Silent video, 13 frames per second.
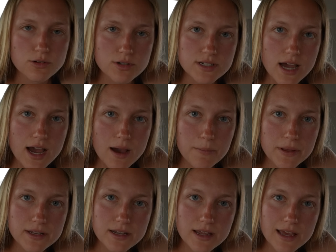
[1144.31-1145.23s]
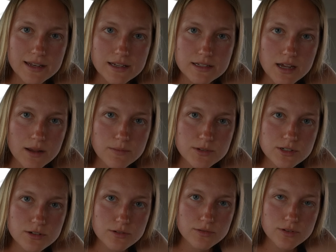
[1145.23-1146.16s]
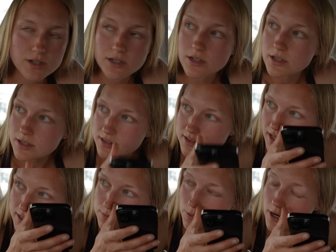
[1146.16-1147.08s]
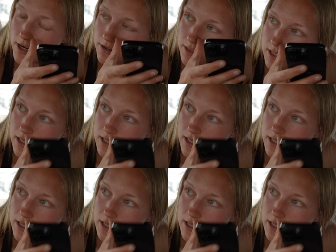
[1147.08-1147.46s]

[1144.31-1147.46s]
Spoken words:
going to happen anytime soon. That's where